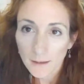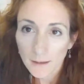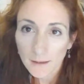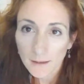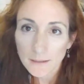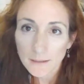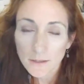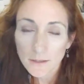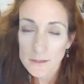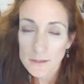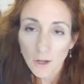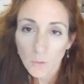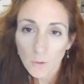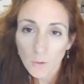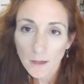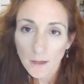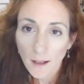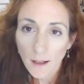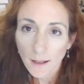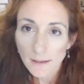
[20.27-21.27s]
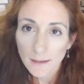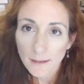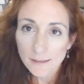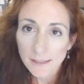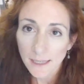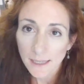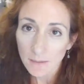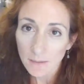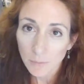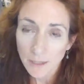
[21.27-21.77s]
Noah got
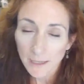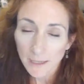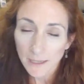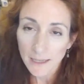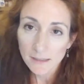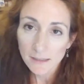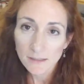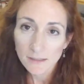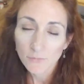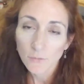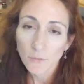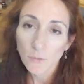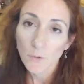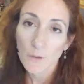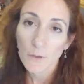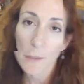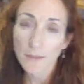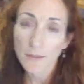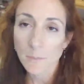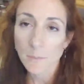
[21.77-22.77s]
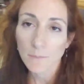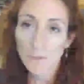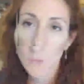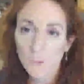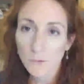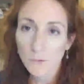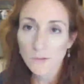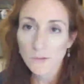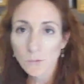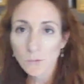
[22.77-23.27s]
second place for the middle
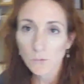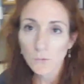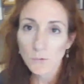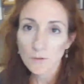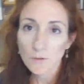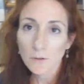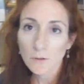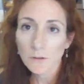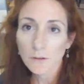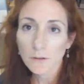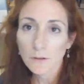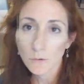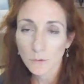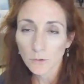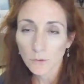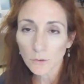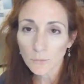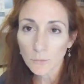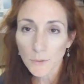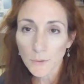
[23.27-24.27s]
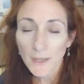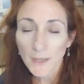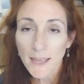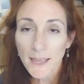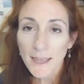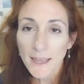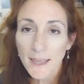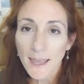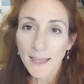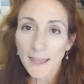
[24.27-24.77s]
school group,
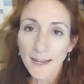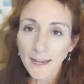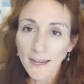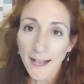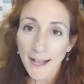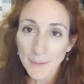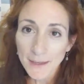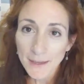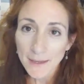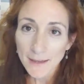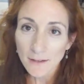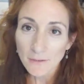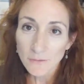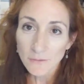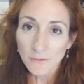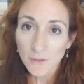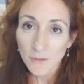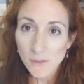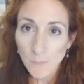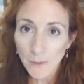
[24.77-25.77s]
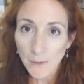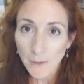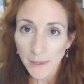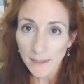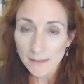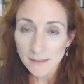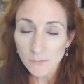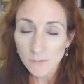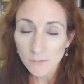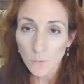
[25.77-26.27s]
and Abby got first
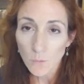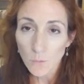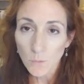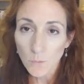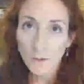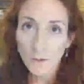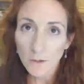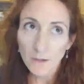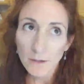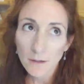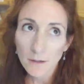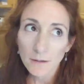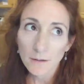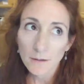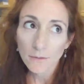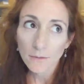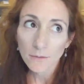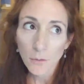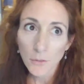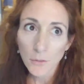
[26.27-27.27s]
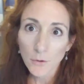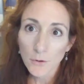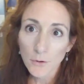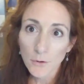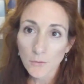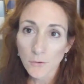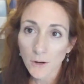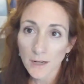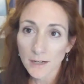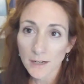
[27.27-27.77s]
place for the third
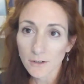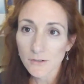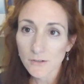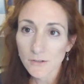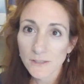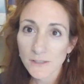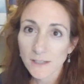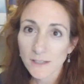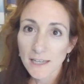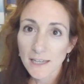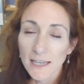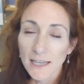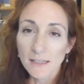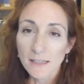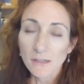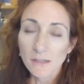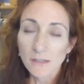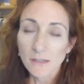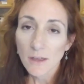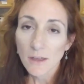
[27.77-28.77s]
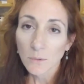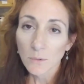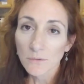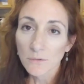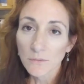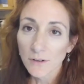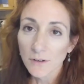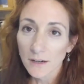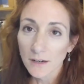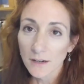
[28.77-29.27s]
graders. So they were
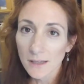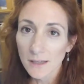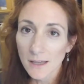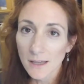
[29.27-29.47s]
very